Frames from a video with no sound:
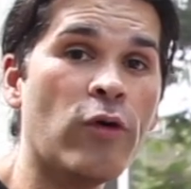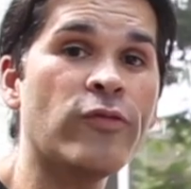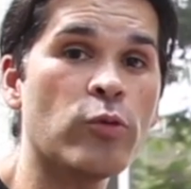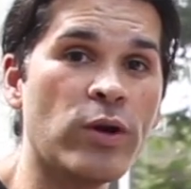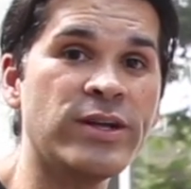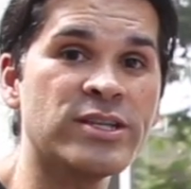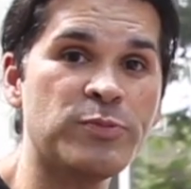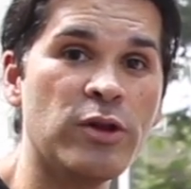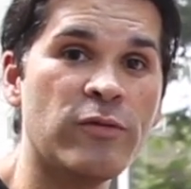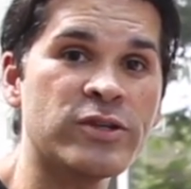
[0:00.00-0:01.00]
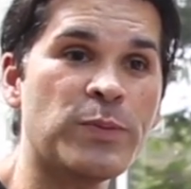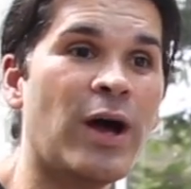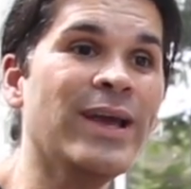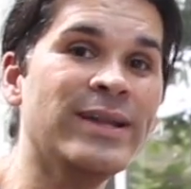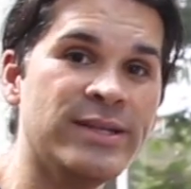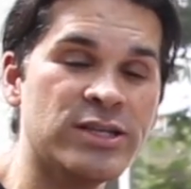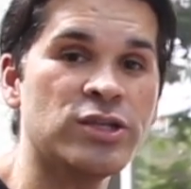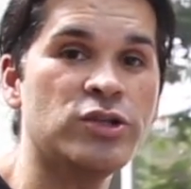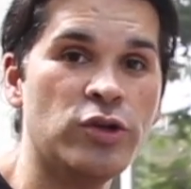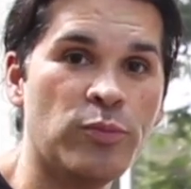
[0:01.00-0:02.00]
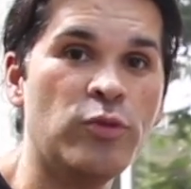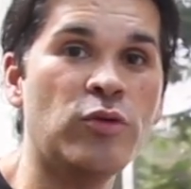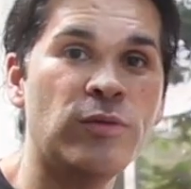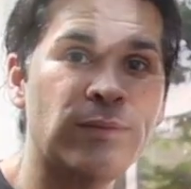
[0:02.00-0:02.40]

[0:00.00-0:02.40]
if you're running a spillover spa in addition to your pool.